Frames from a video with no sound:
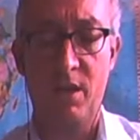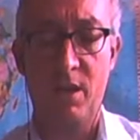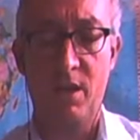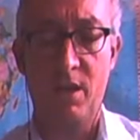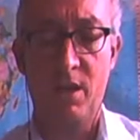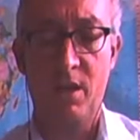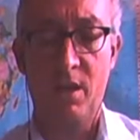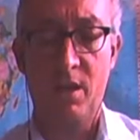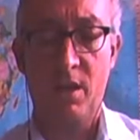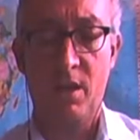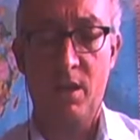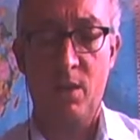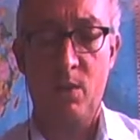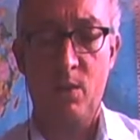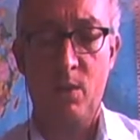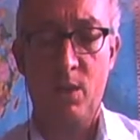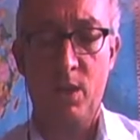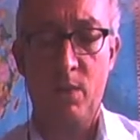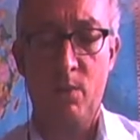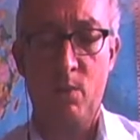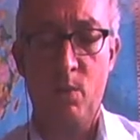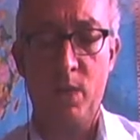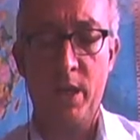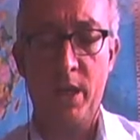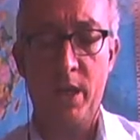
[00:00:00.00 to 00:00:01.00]

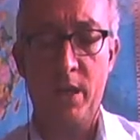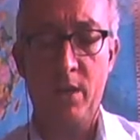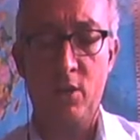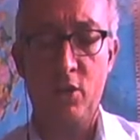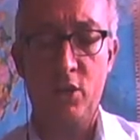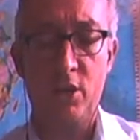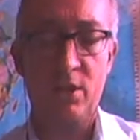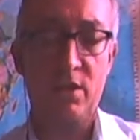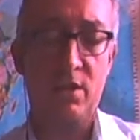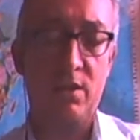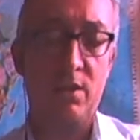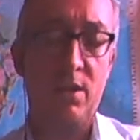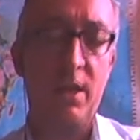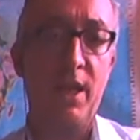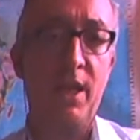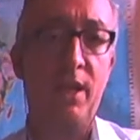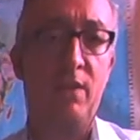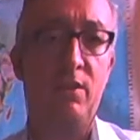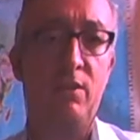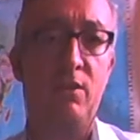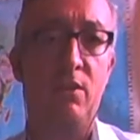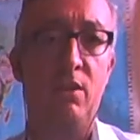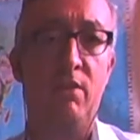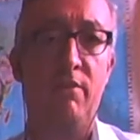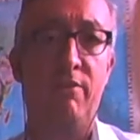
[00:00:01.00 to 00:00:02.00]
we just kicked off the